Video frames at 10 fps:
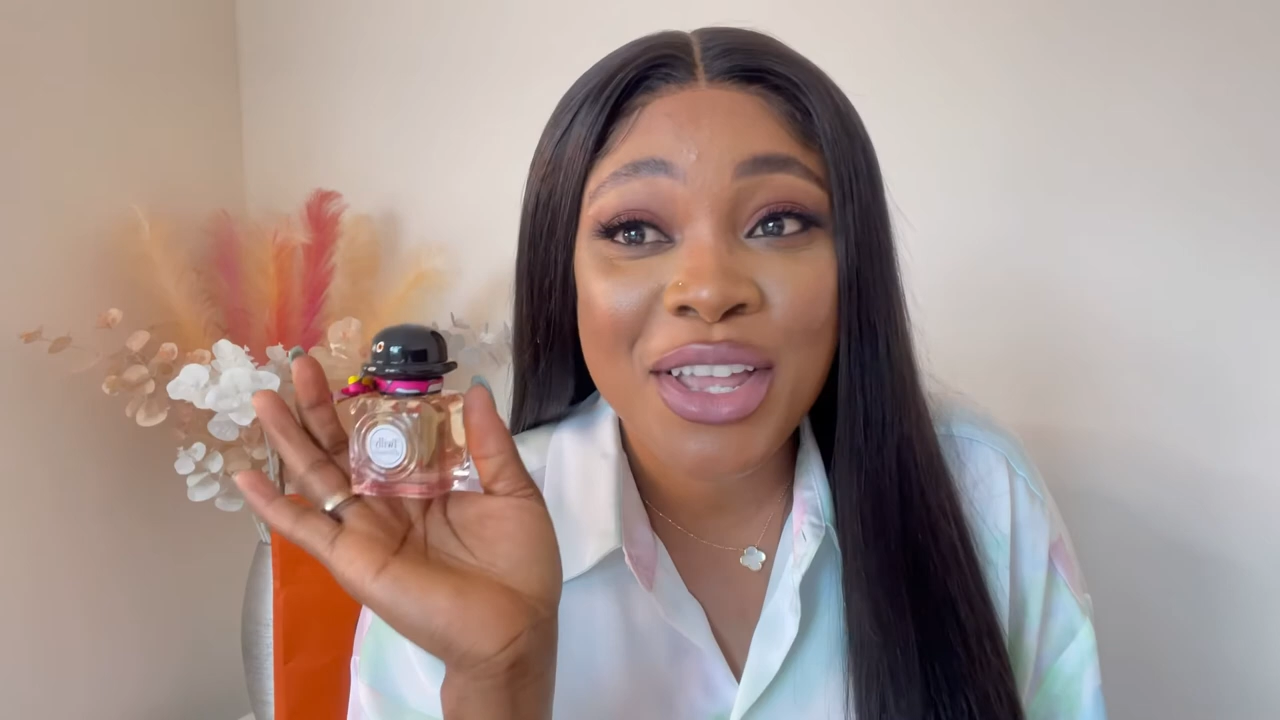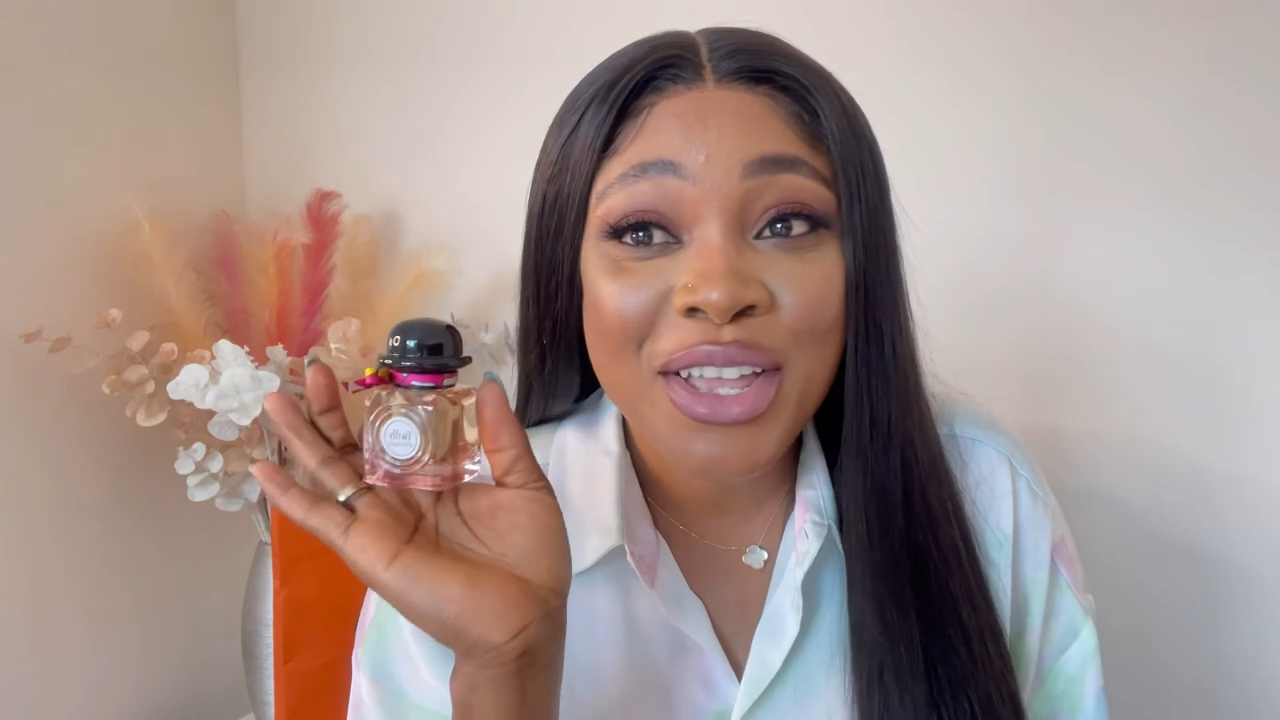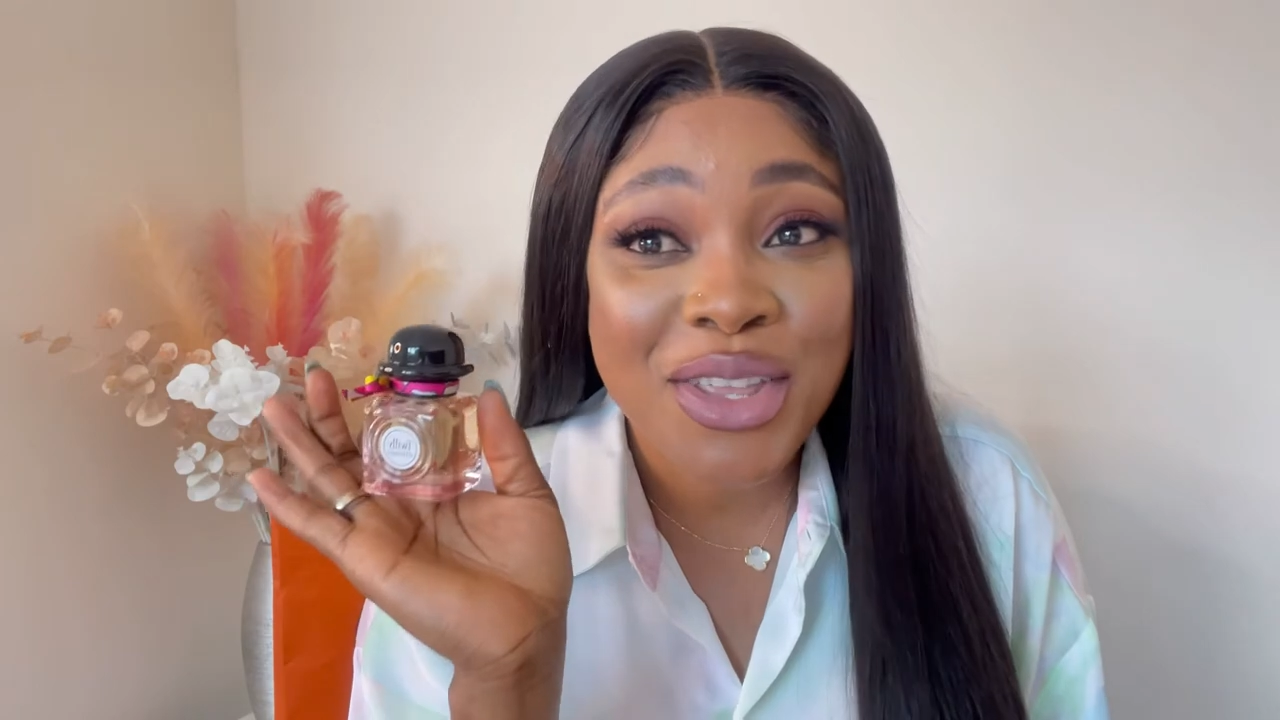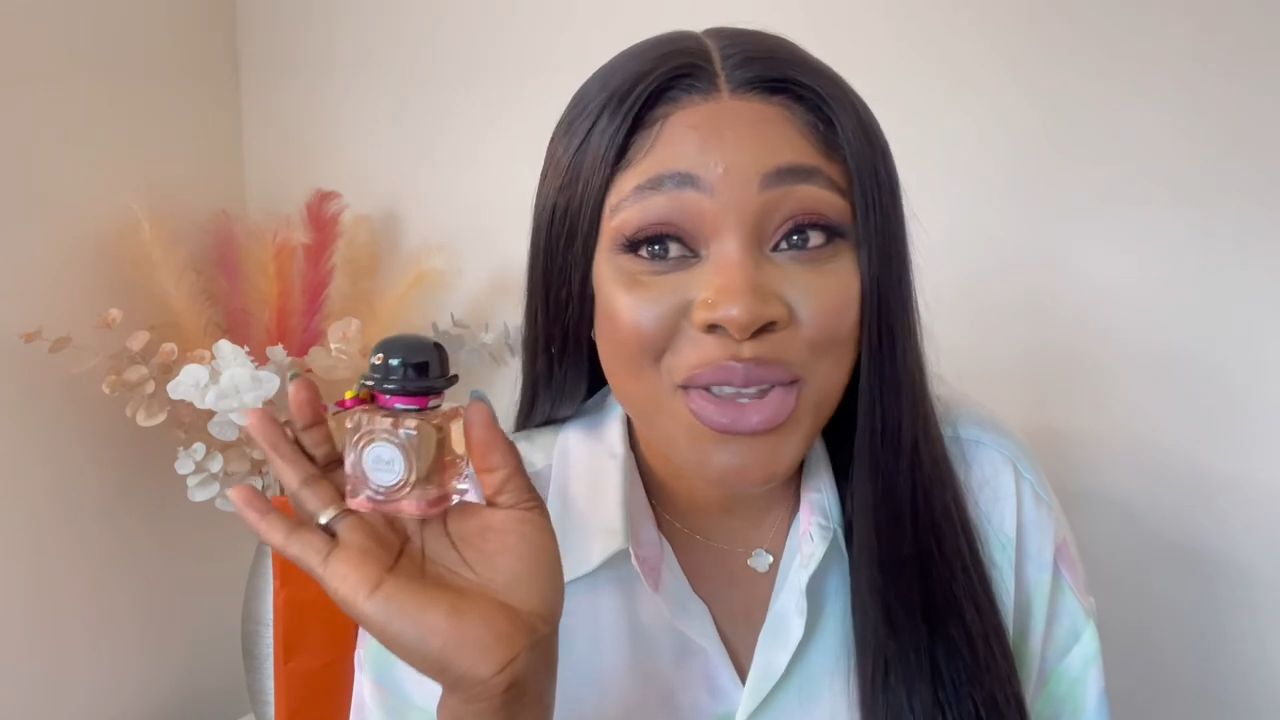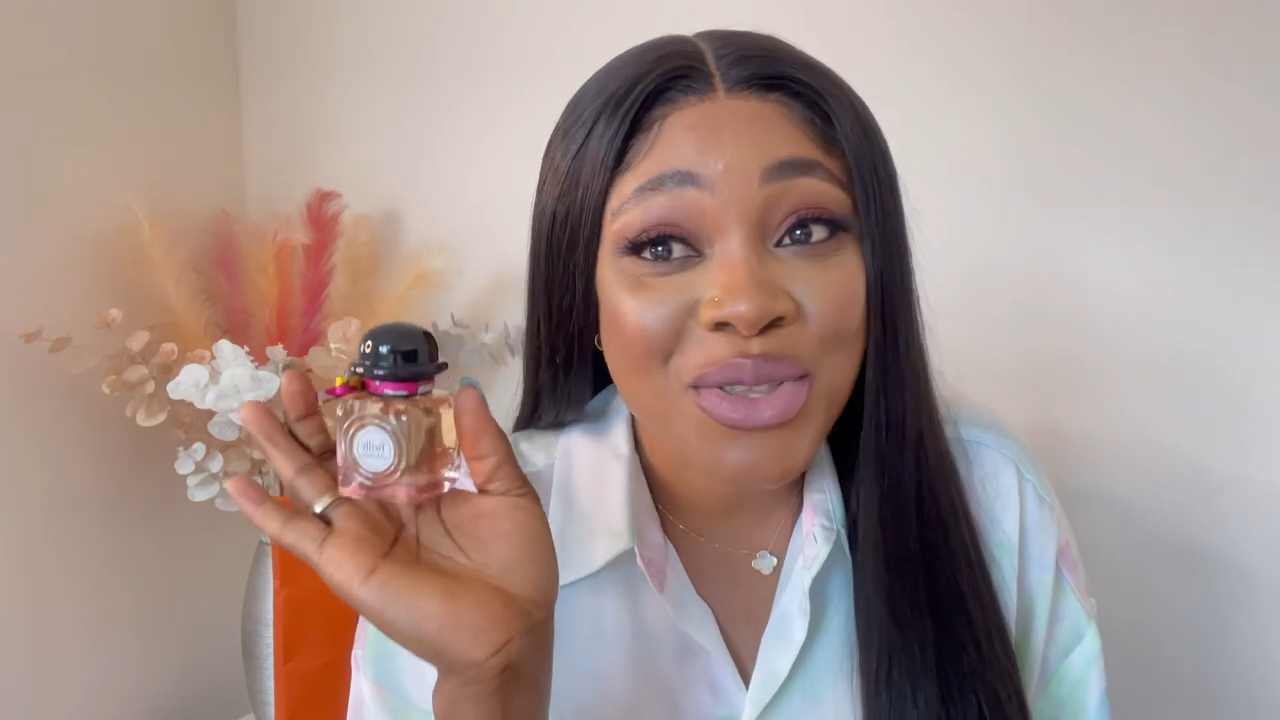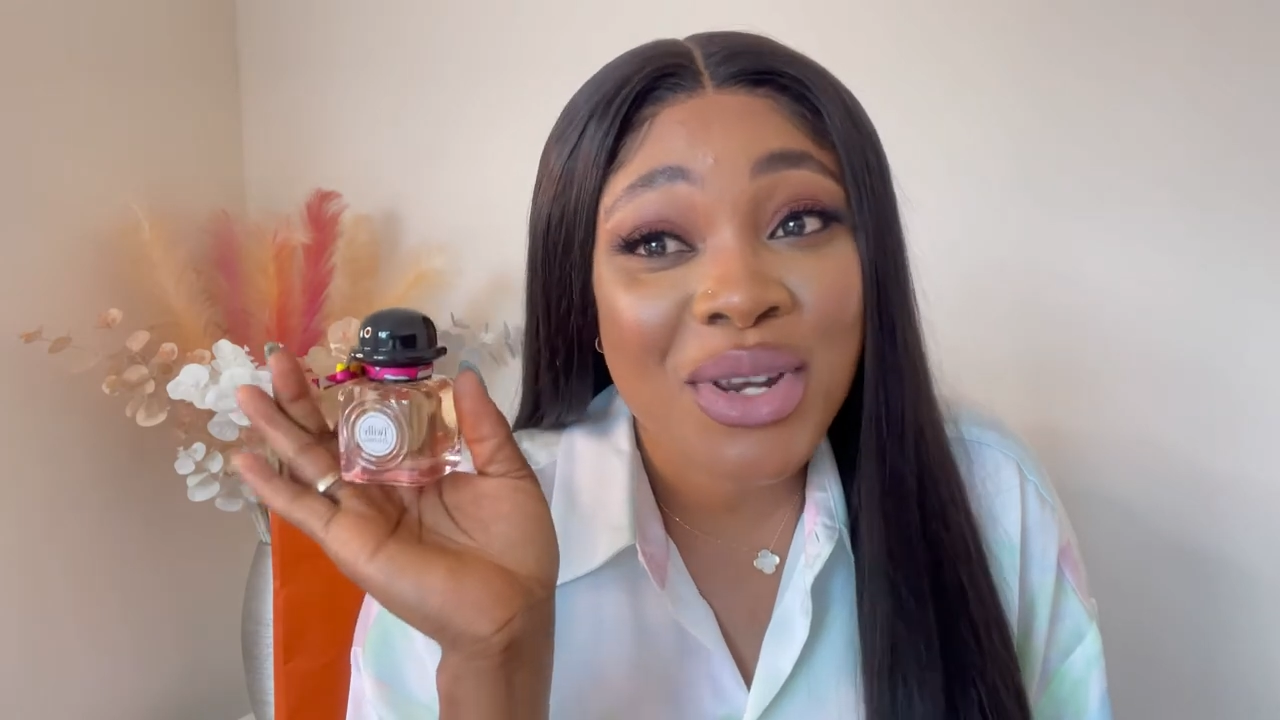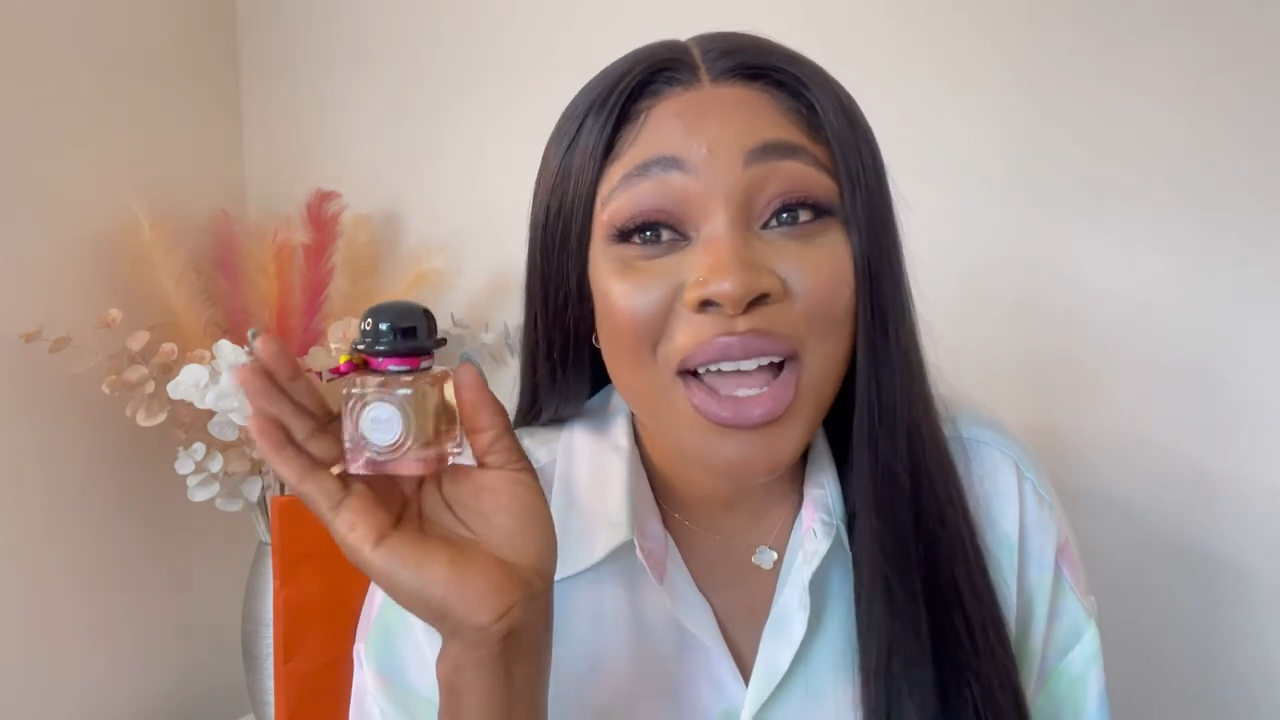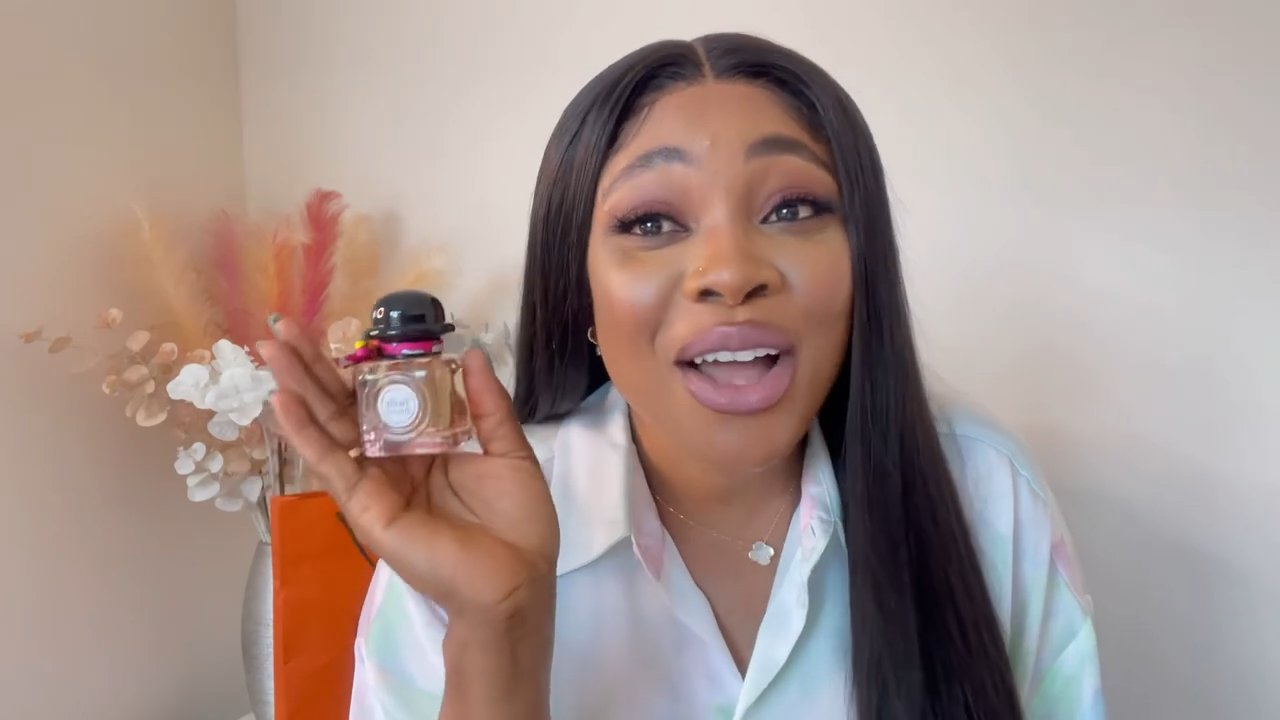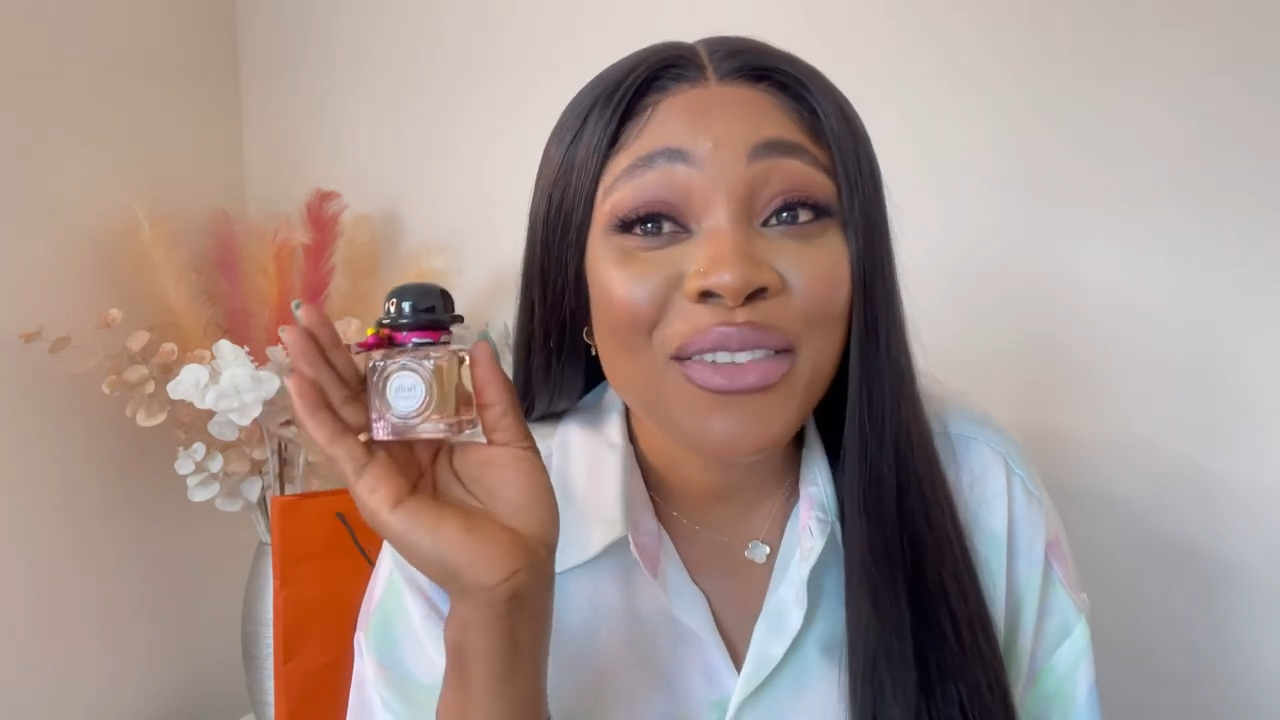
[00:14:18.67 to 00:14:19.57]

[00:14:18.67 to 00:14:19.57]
you don't have